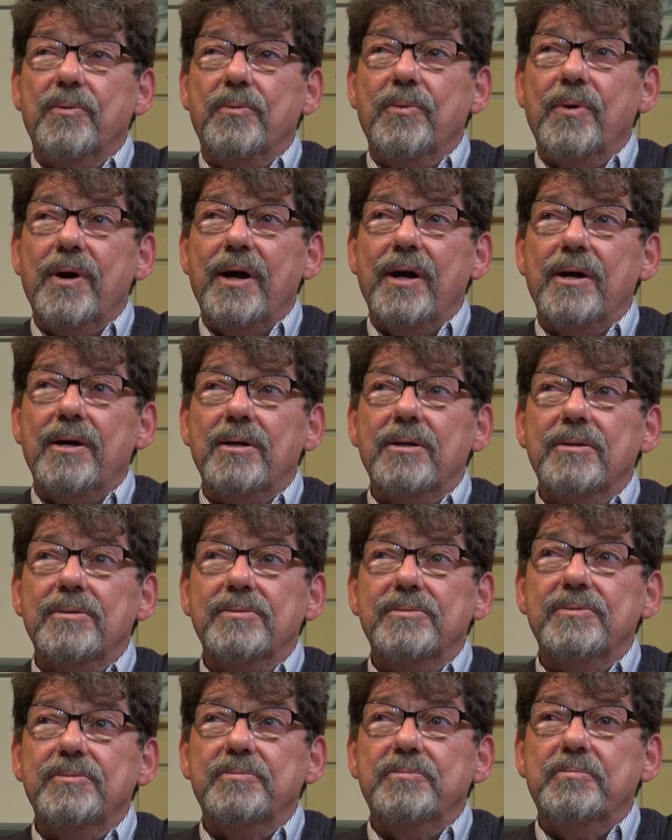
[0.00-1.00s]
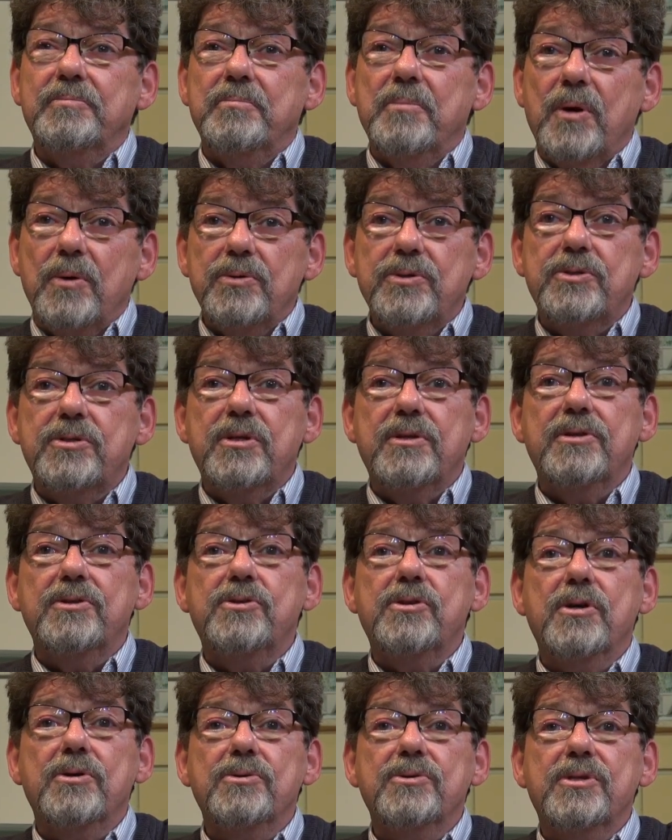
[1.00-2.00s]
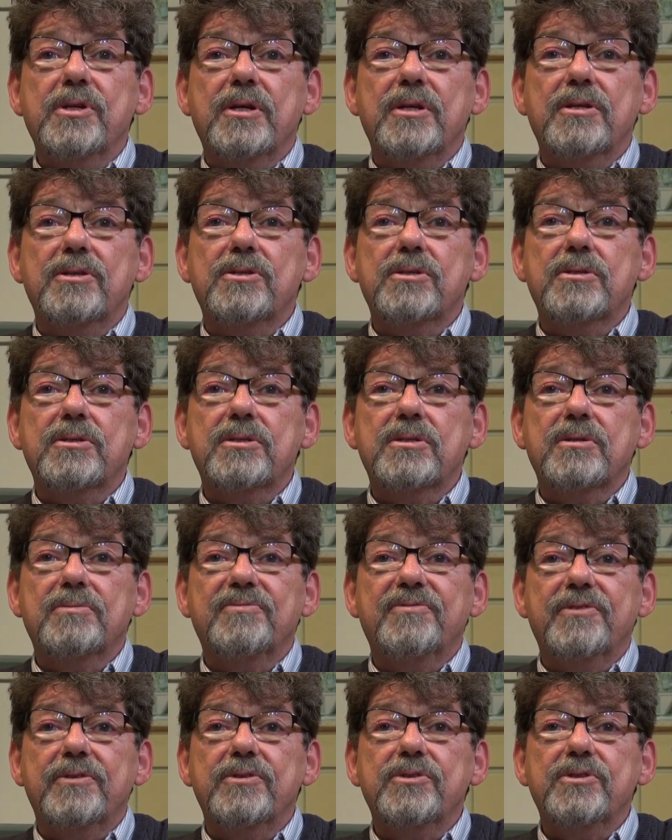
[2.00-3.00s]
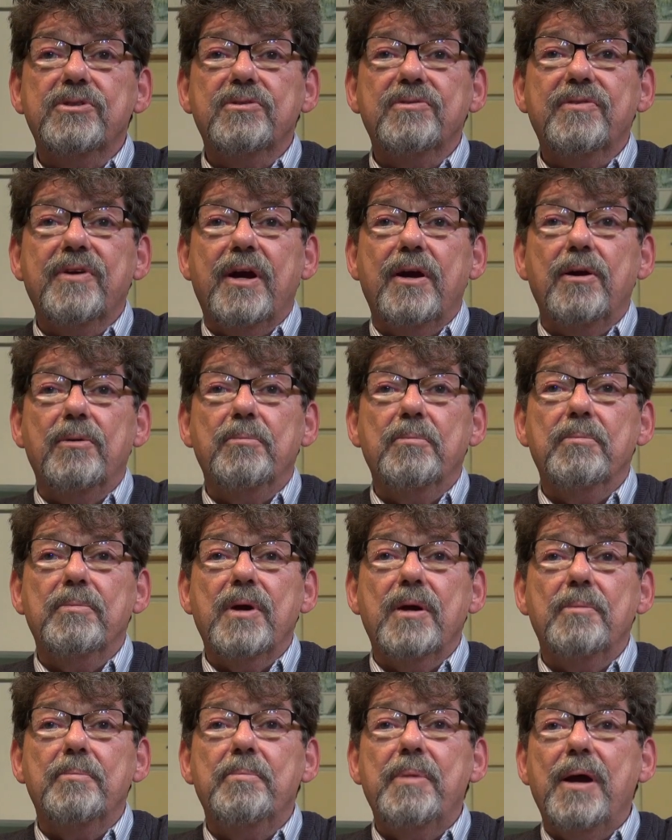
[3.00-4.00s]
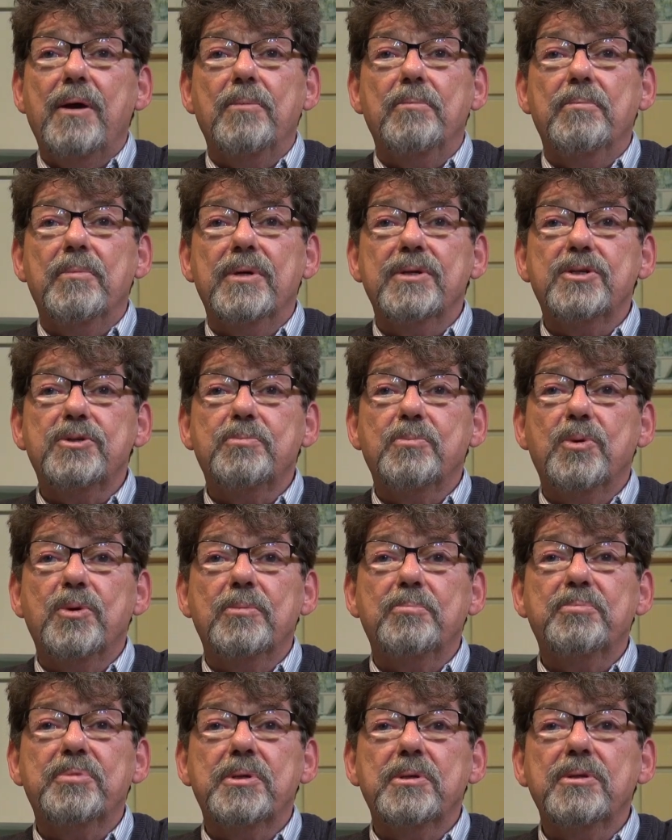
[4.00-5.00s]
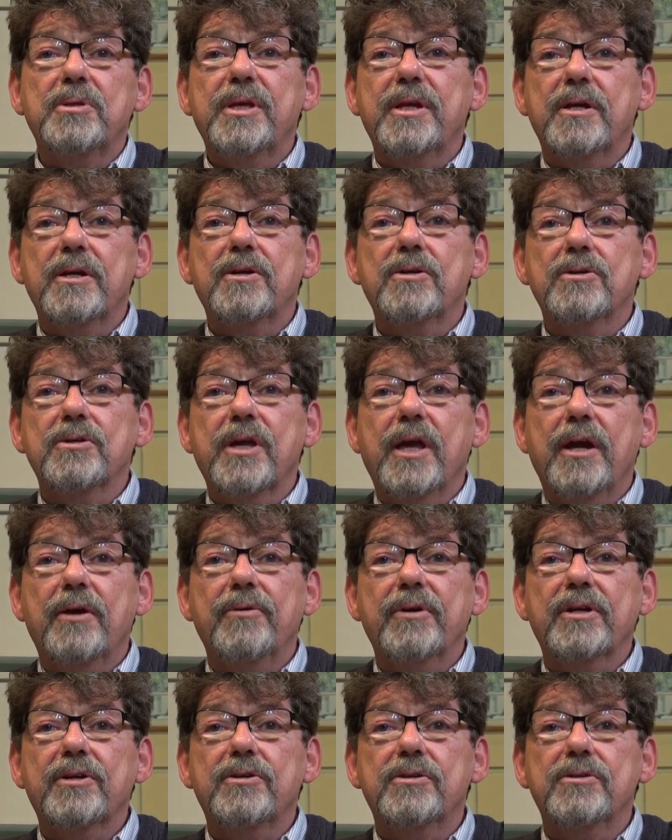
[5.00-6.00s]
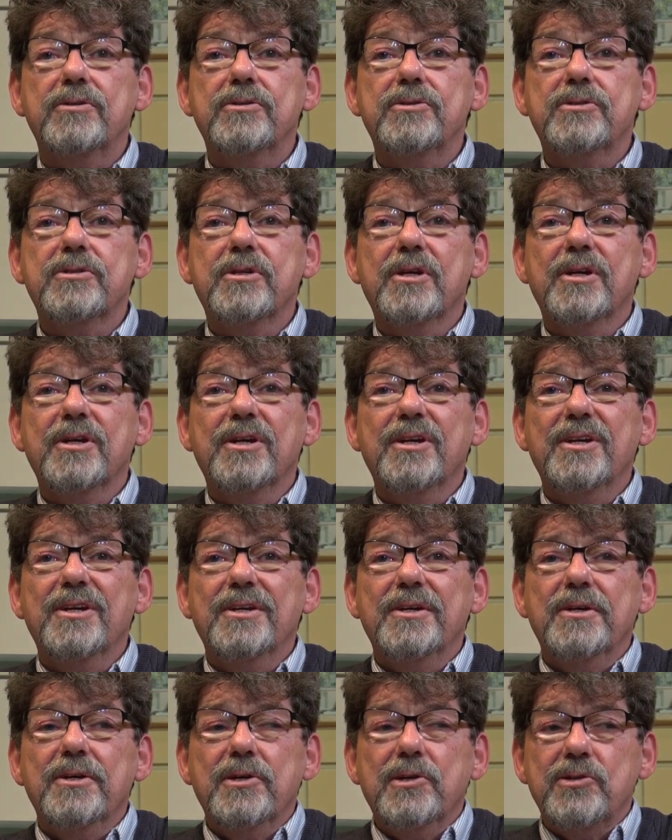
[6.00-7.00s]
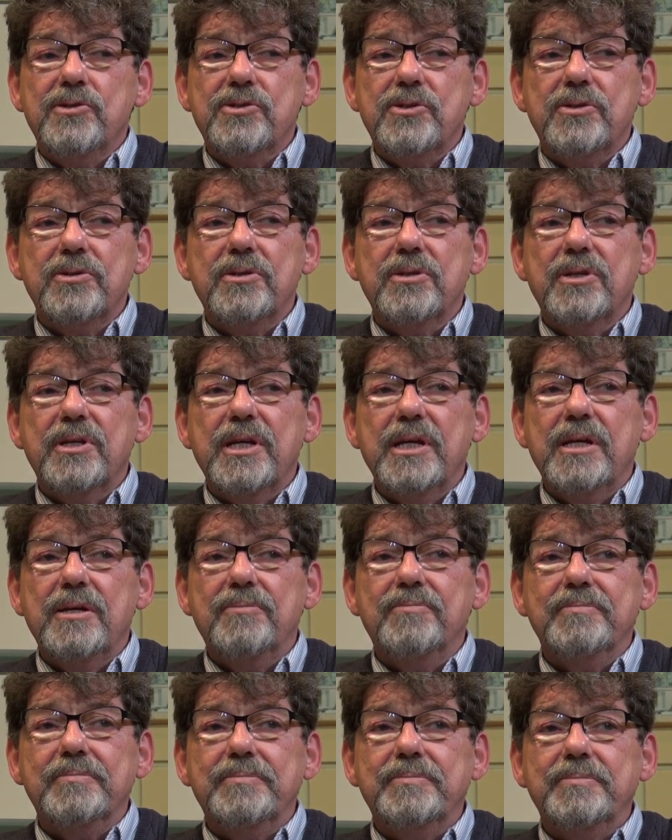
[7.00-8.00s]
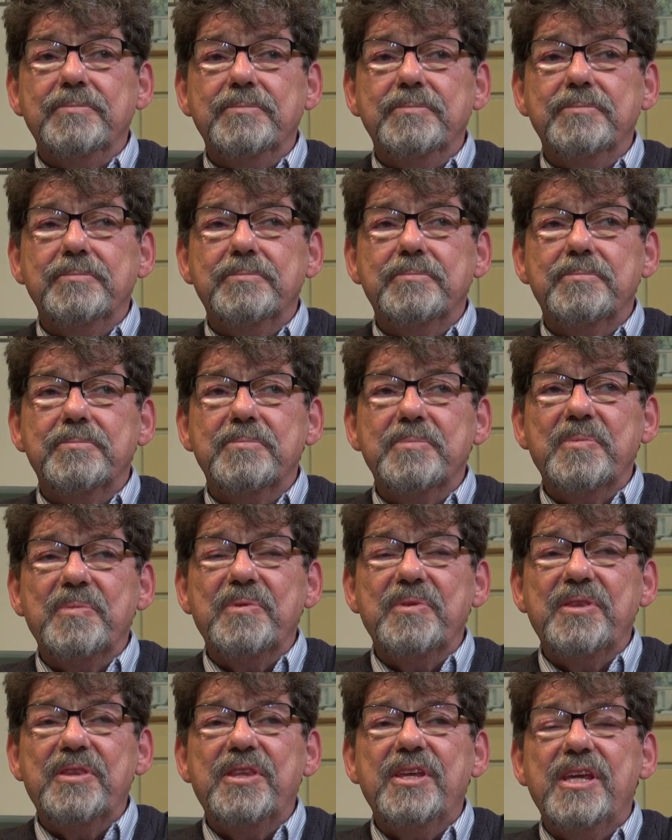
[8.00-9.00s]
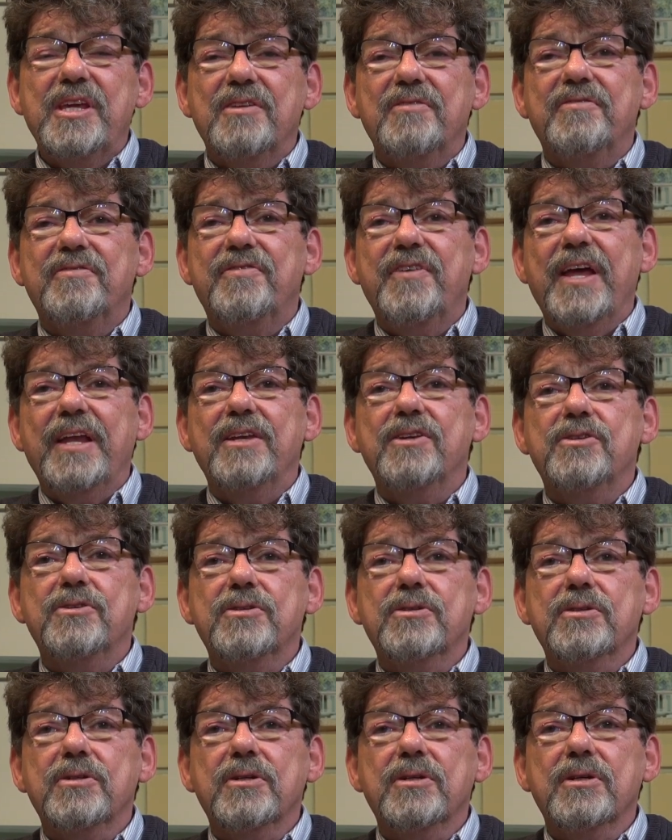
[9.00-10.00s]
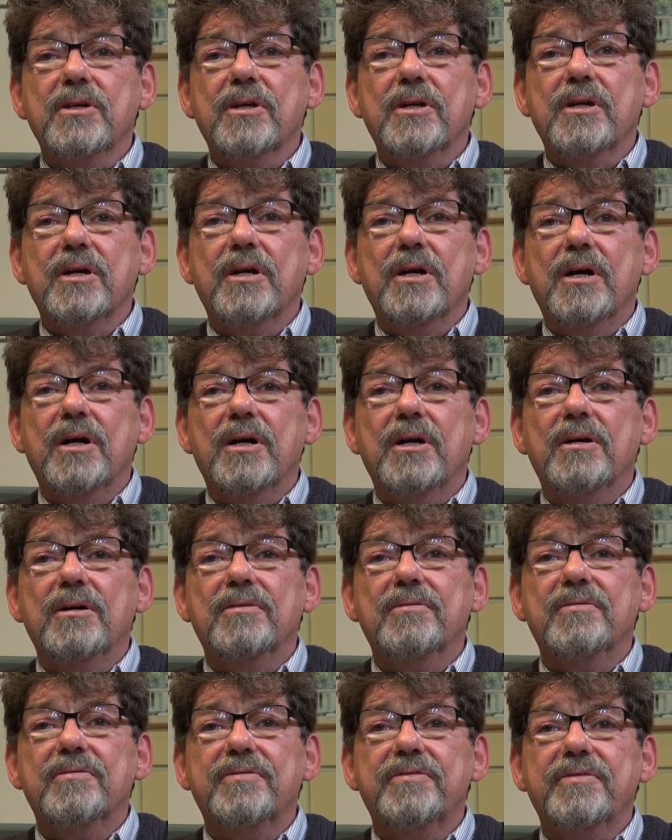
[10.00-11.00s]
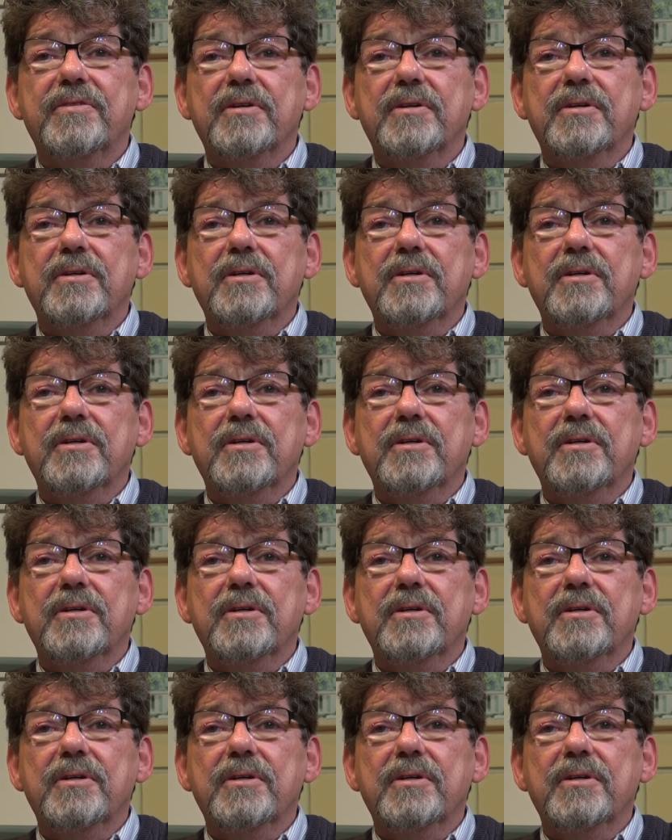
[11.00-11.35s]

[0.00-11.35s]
While most of the shows at Subversive are about much more political characters, certainly the event of